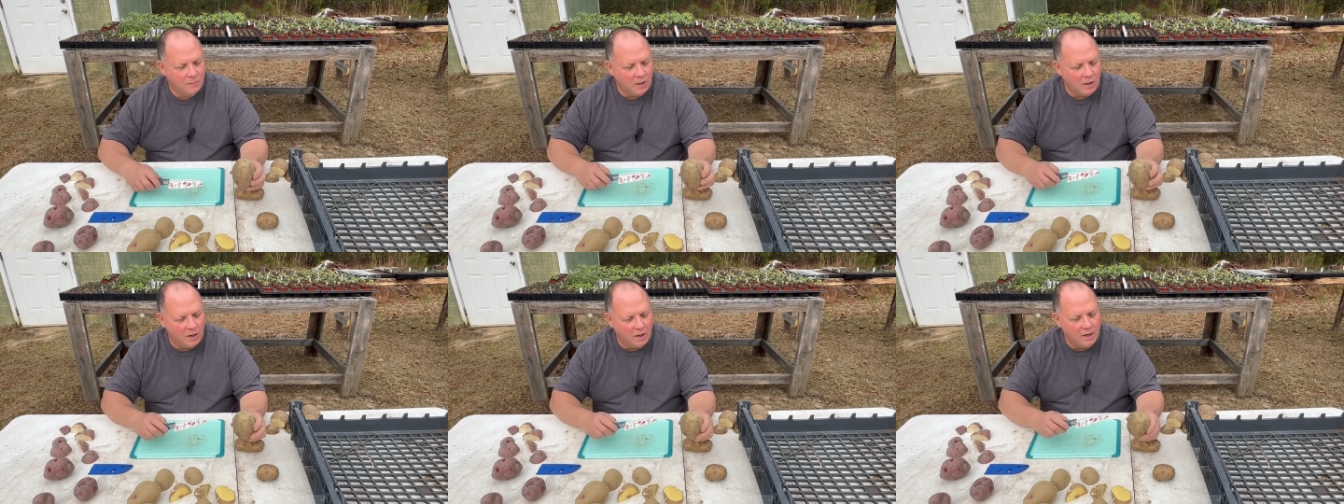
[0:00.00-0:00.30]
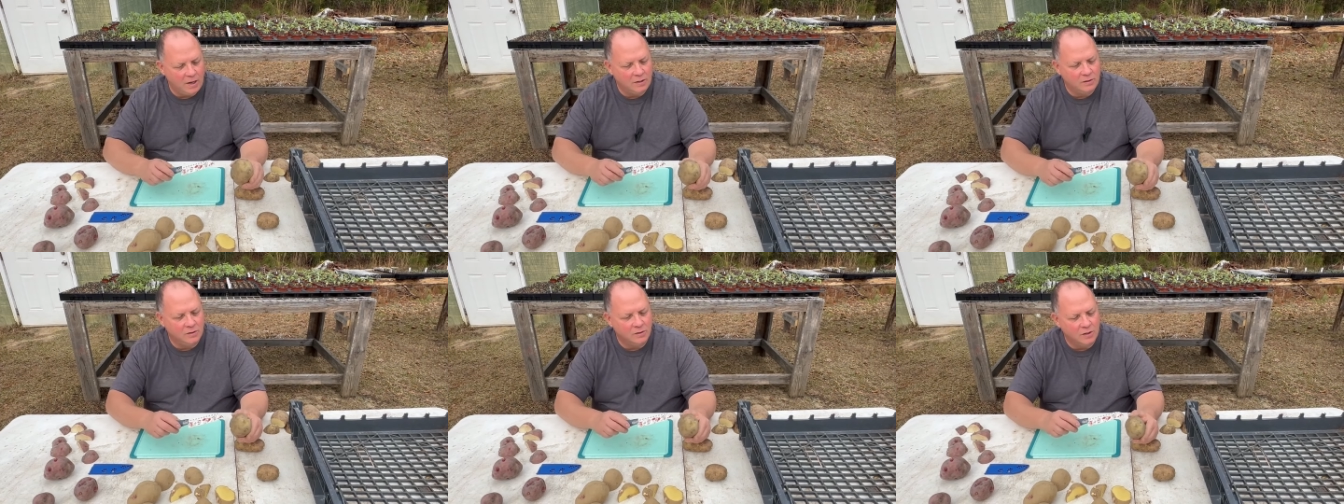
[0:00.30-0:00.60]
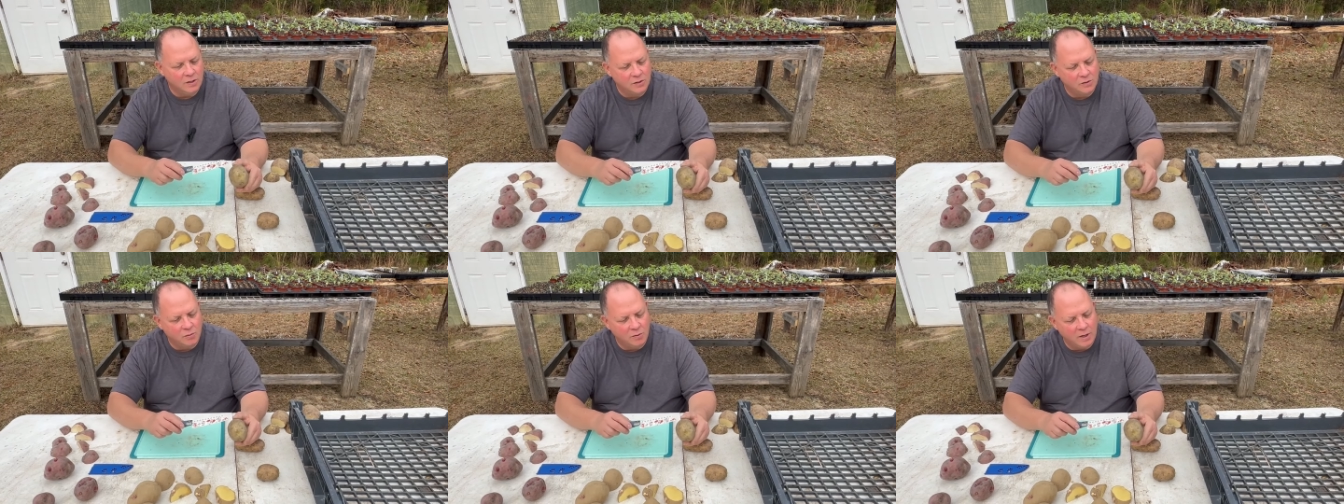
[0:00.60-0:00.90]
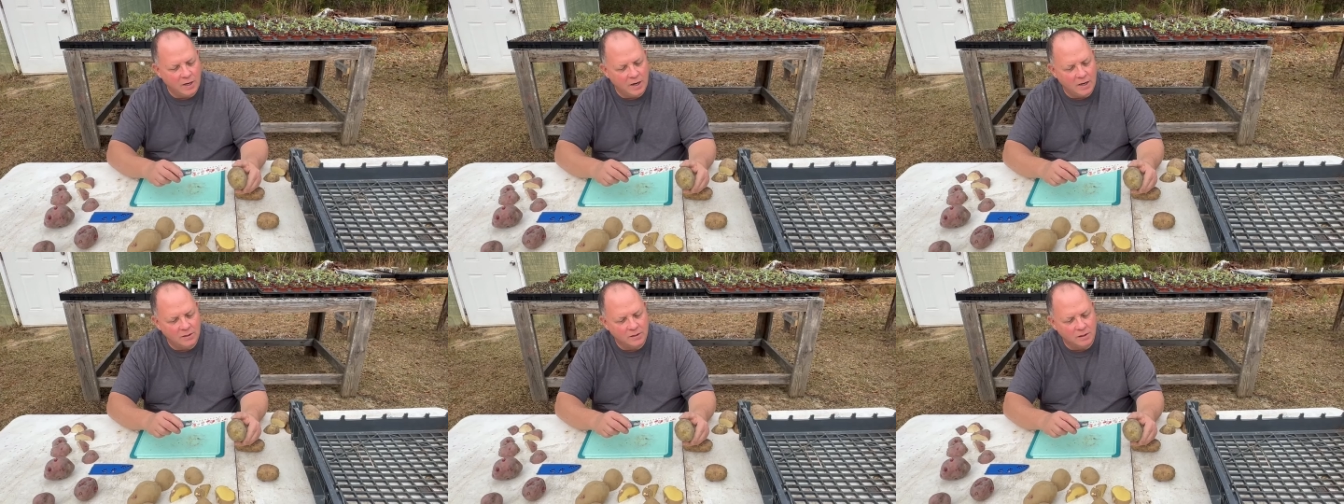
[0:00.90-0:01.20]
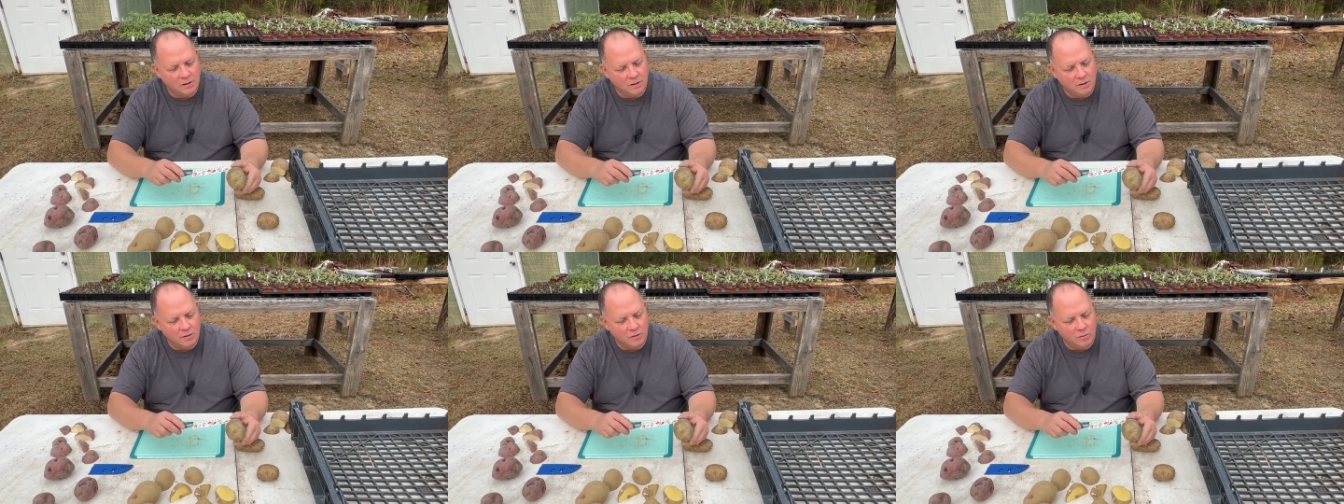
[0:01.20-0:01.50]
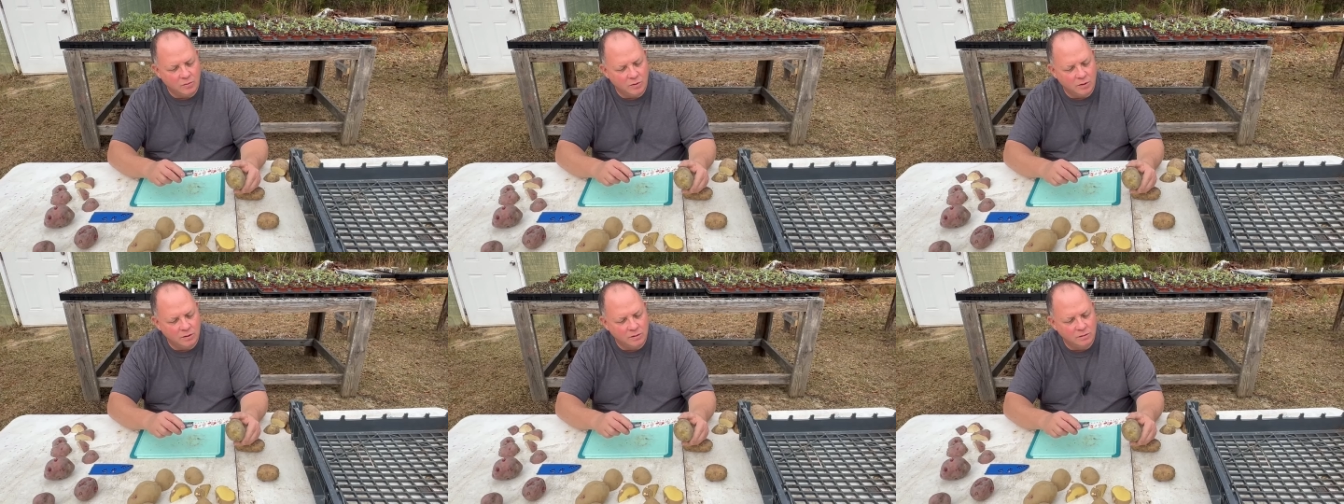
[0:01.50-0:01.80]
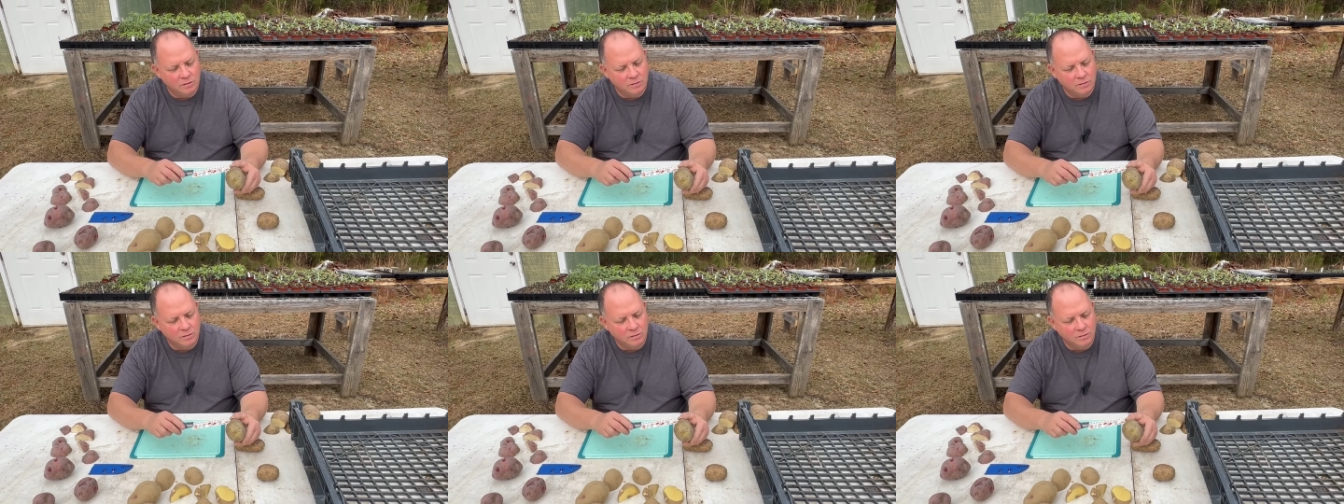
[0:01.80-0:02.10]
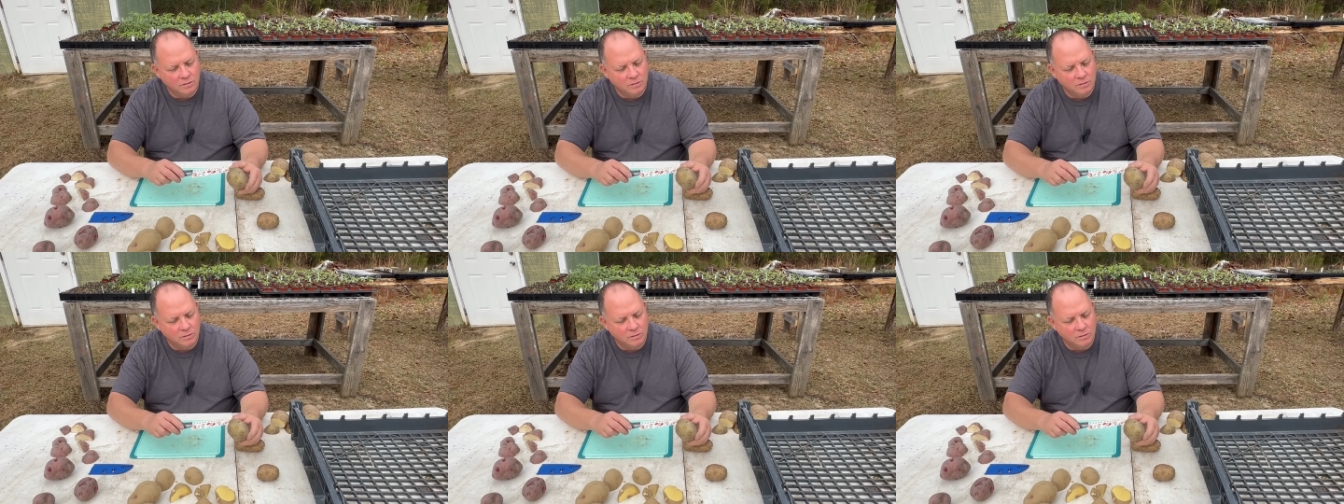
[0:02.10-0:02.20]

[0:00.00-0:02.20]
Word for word: All right, so this one has a little one,